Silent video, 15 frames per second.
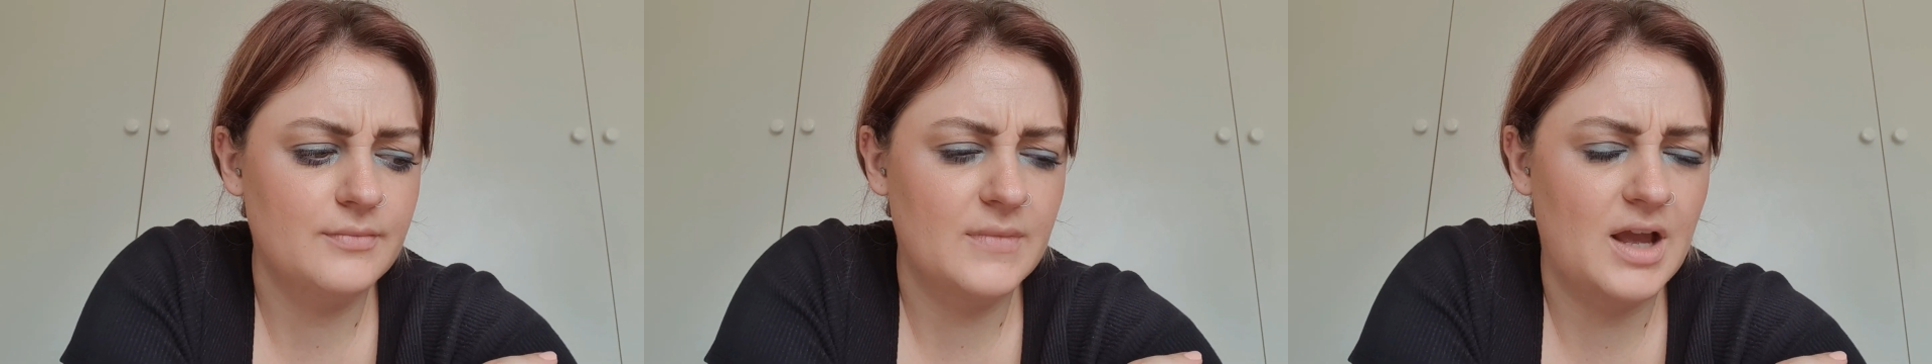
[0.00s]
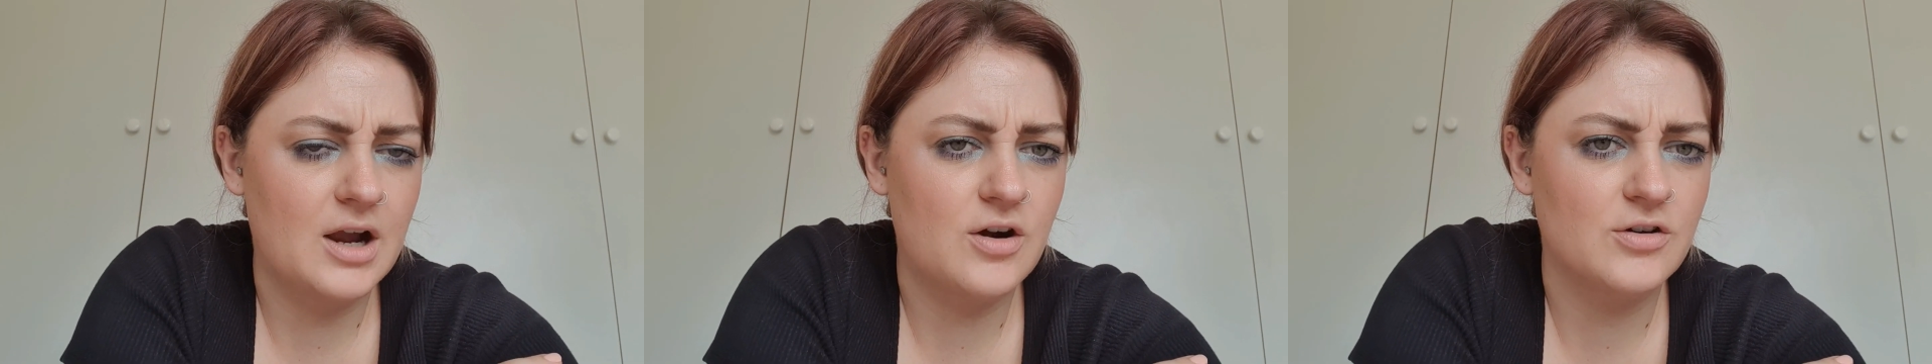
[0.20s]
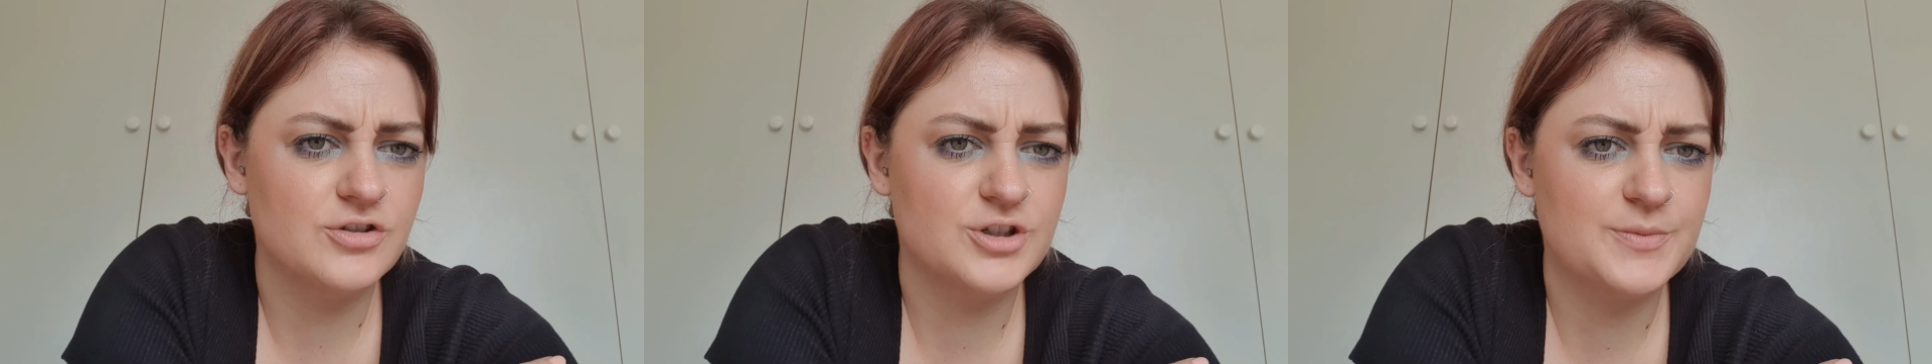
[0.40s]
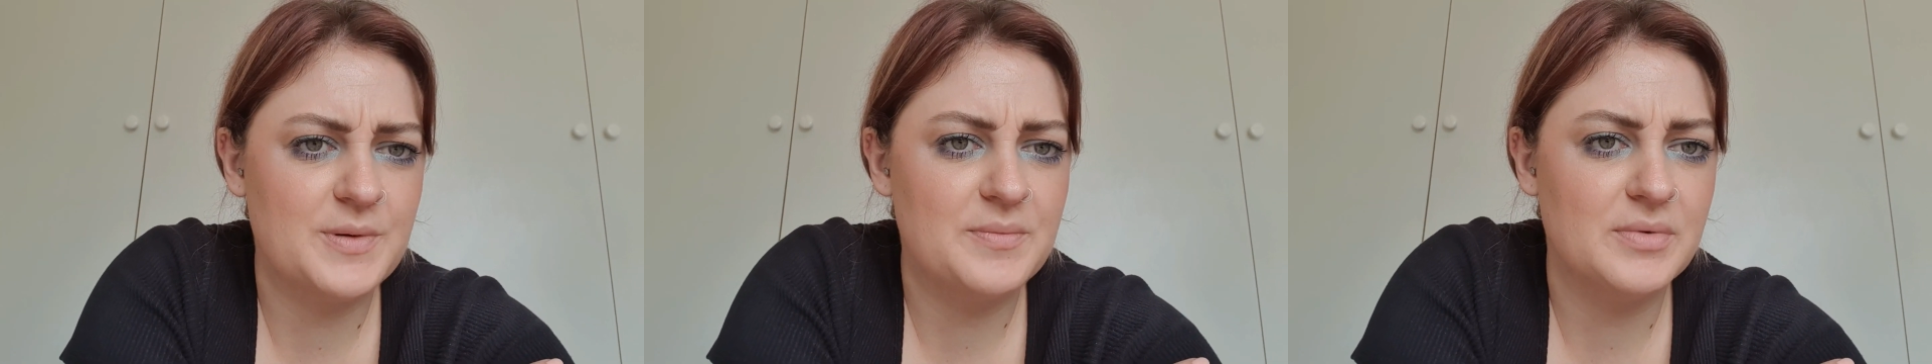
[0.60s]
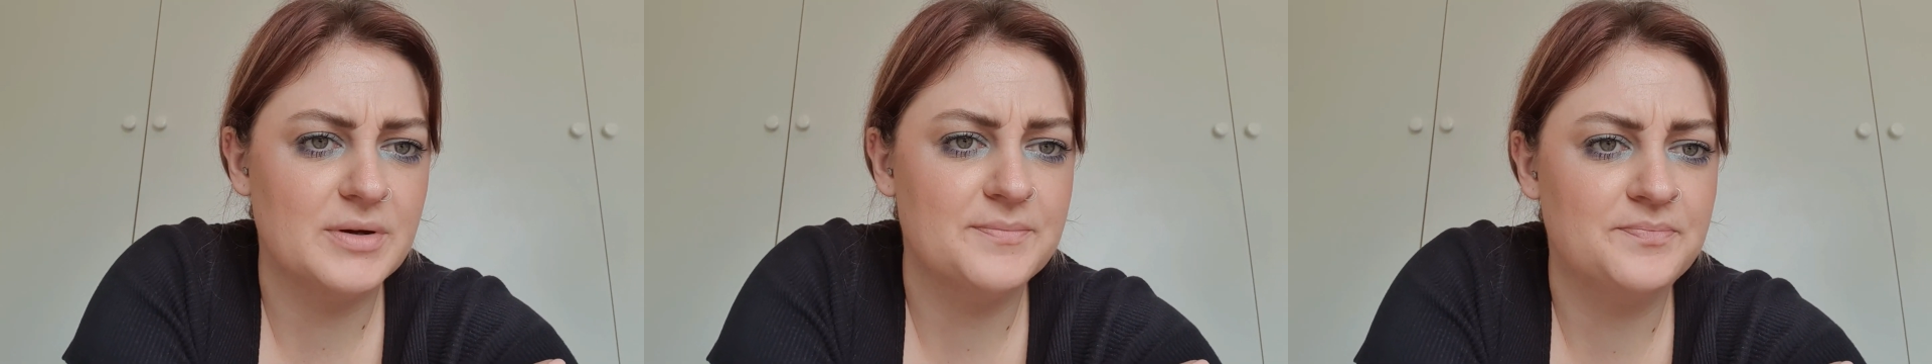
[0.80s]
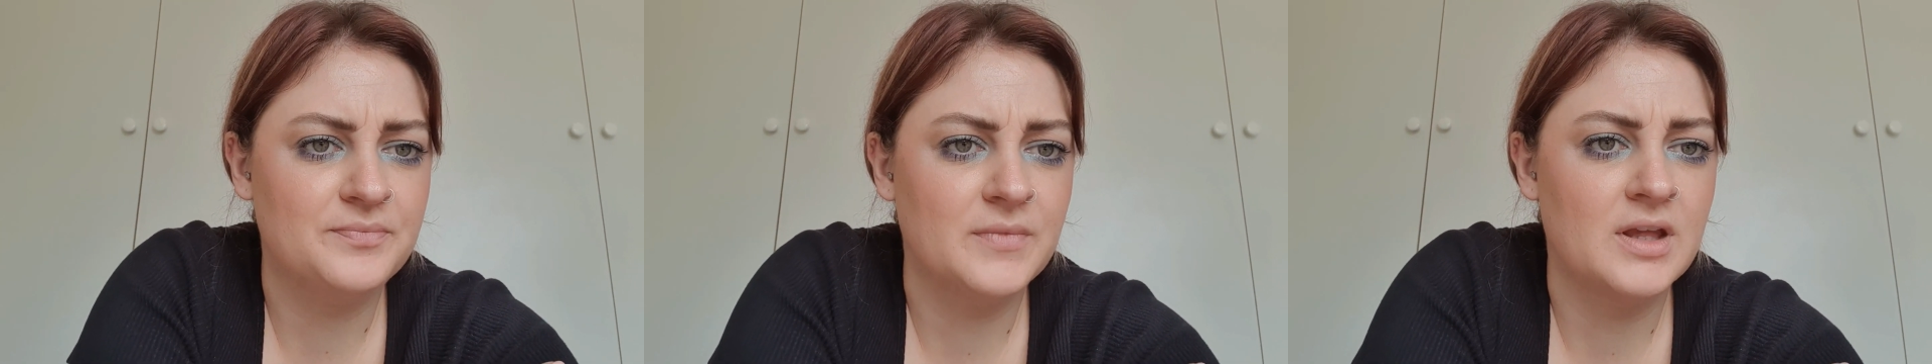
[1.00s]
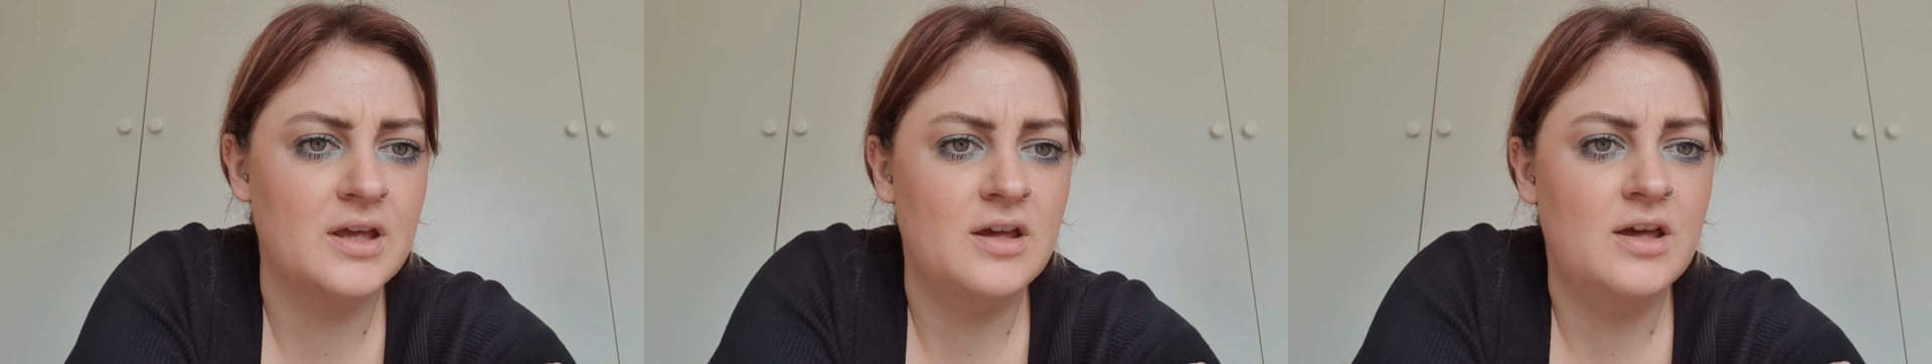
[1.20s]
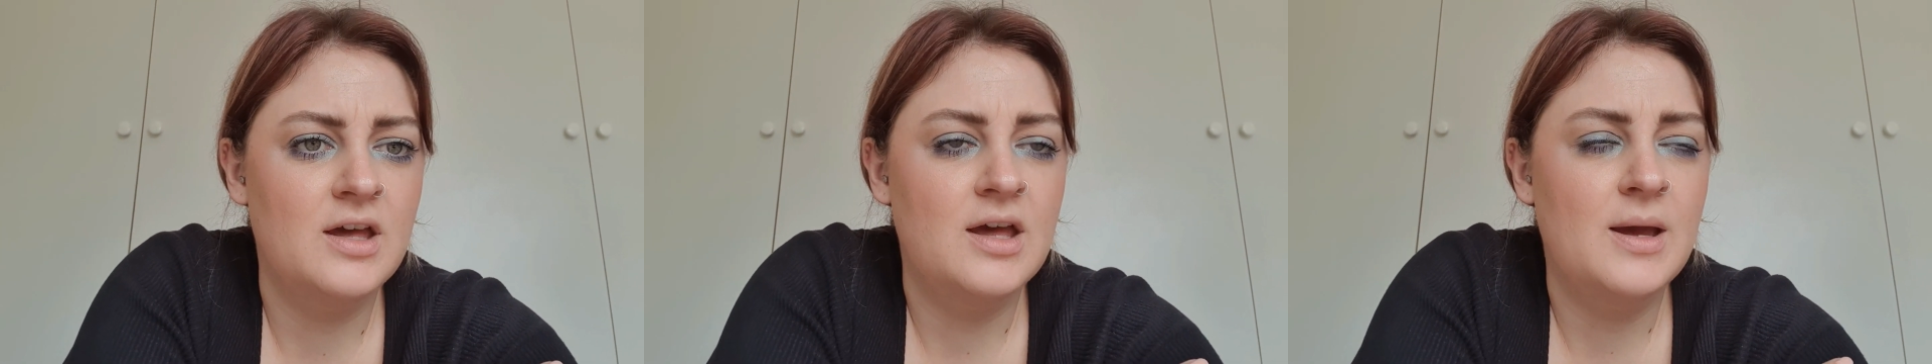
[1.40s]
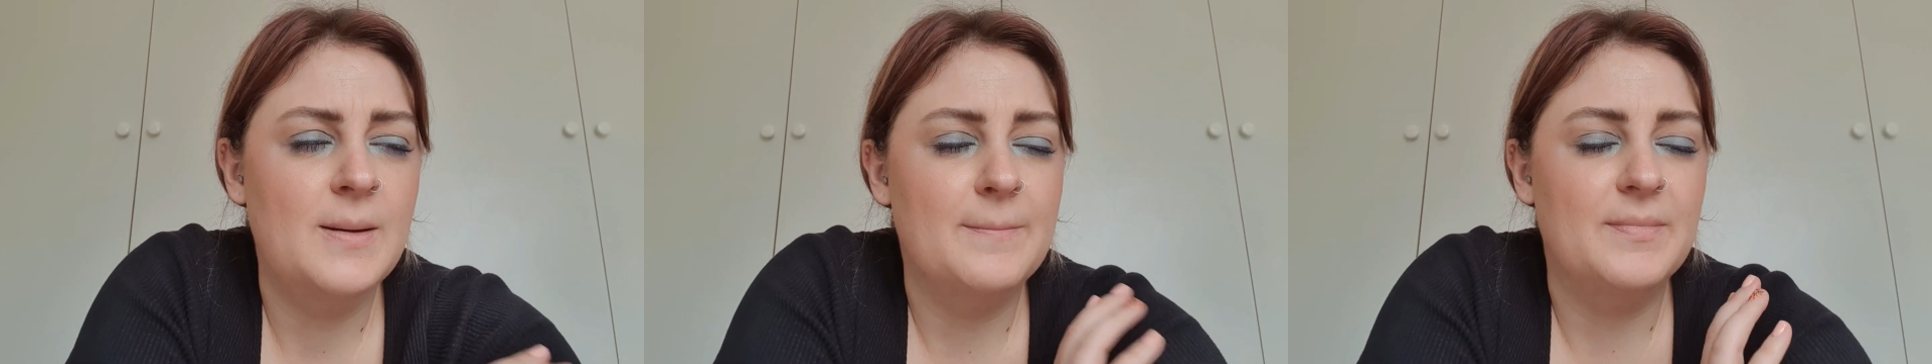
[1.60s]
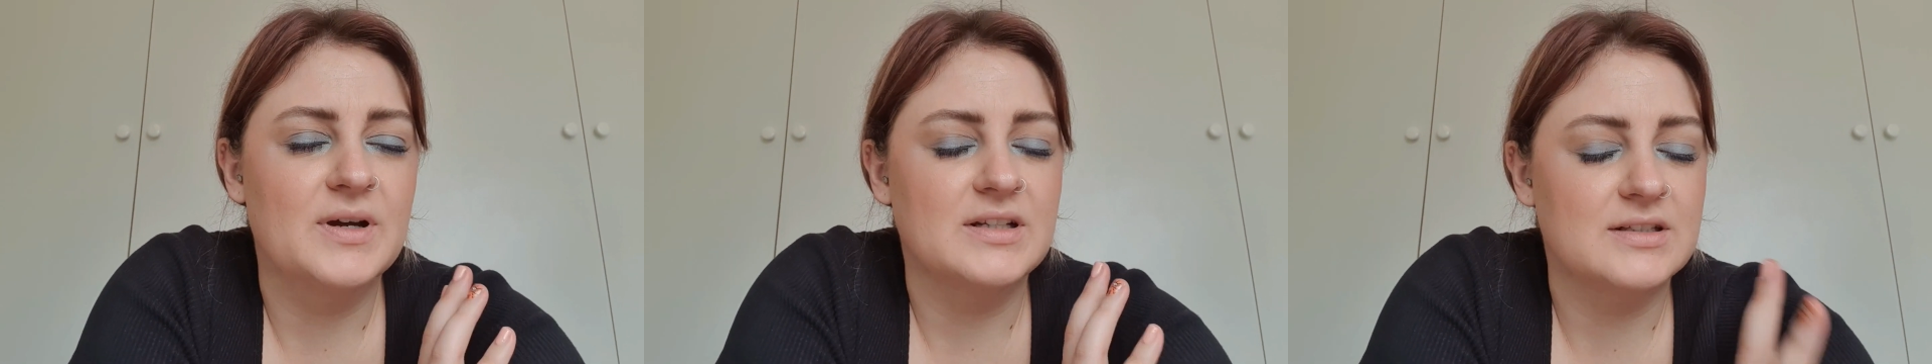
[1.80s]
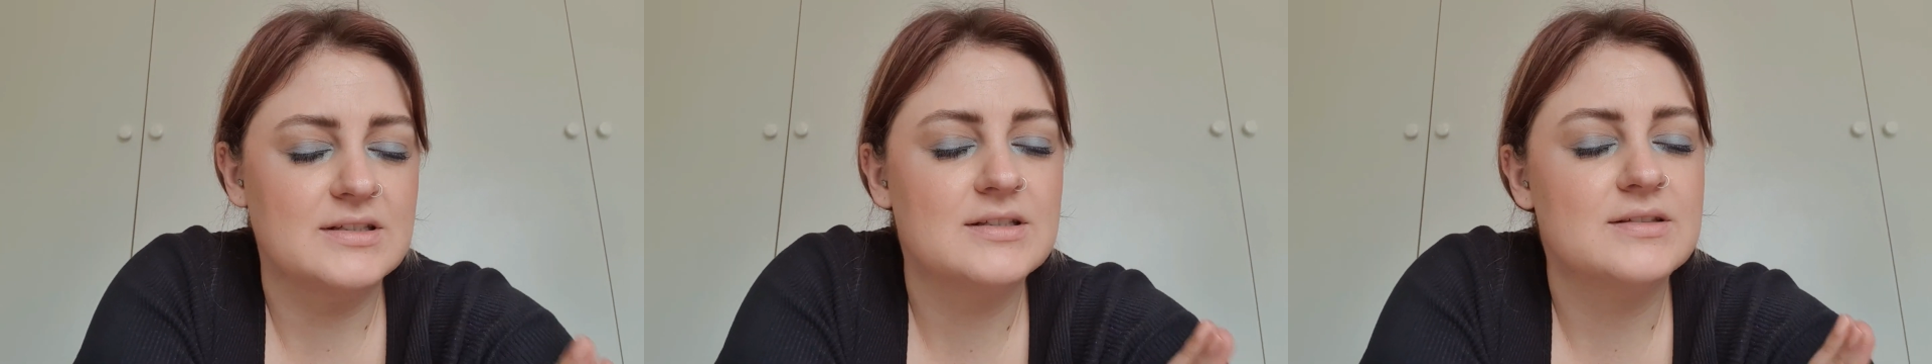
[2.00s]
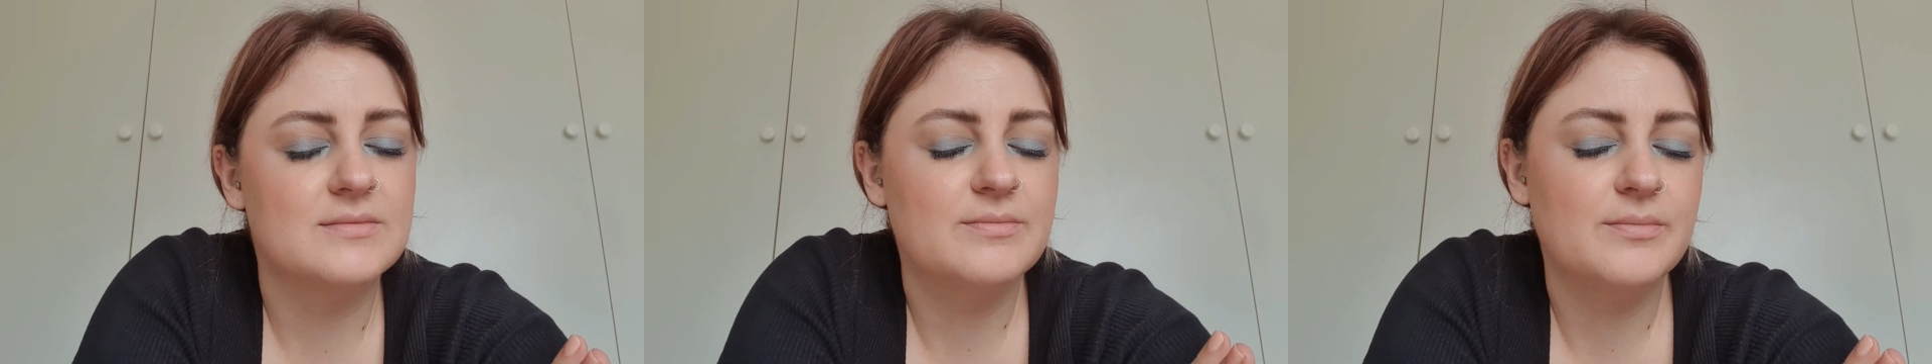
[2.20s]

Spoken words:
I can't remember. But